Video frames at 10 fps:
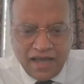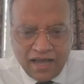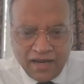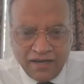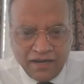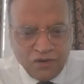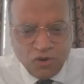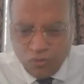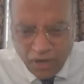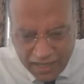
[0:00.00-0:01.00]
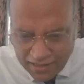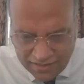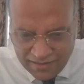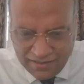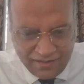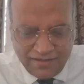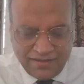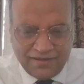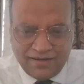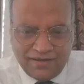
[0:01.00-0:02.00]
and no one else
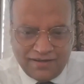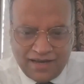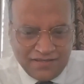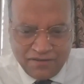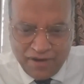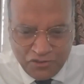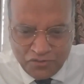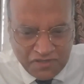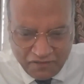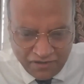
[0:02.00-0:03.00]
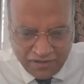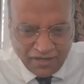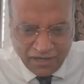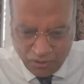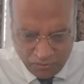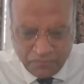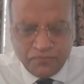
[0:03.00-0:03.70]
uh, has the right to suffer alone.